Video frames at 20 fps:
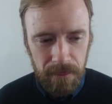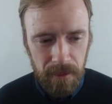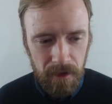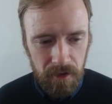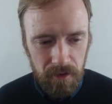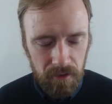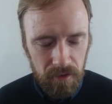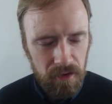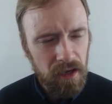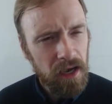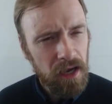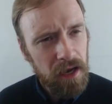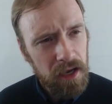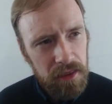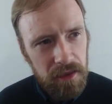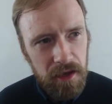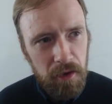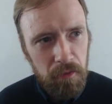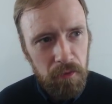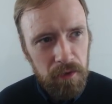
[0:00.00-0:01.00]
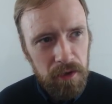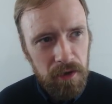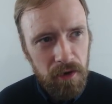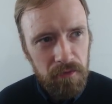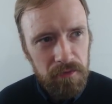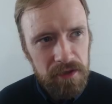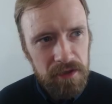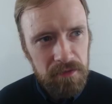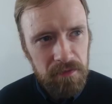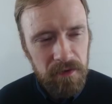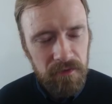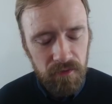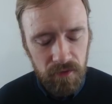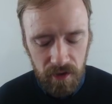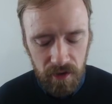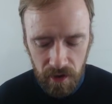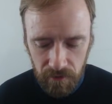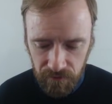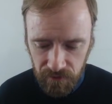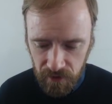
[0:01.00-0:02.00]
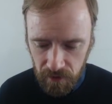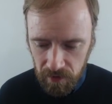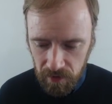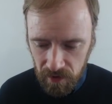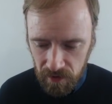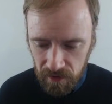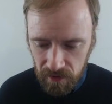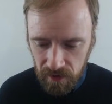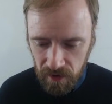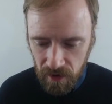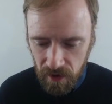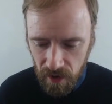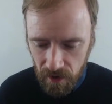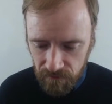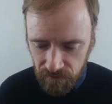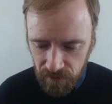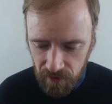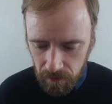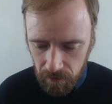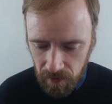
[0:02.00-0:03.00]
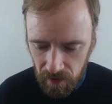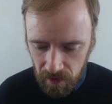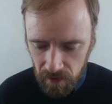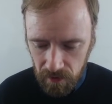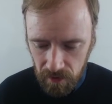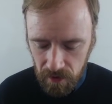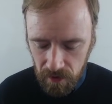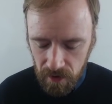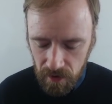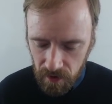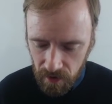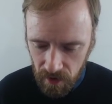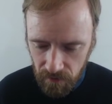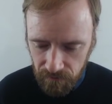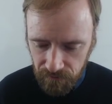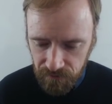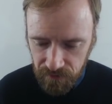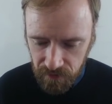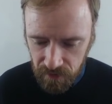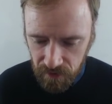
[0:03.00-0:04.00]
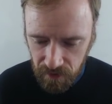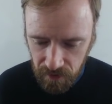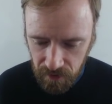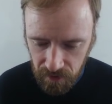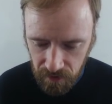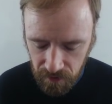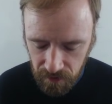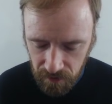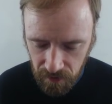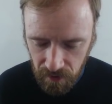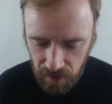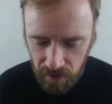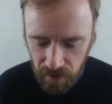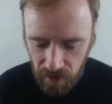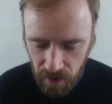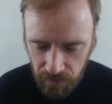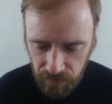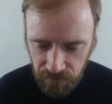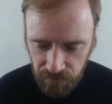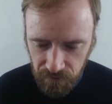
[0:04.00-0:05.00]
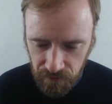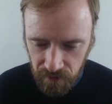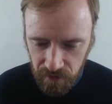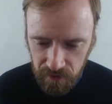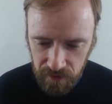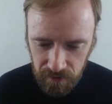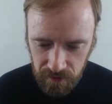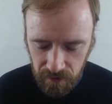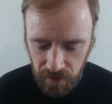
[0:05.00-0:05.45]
I think it would always be comfortable. Comfortable. Comfort.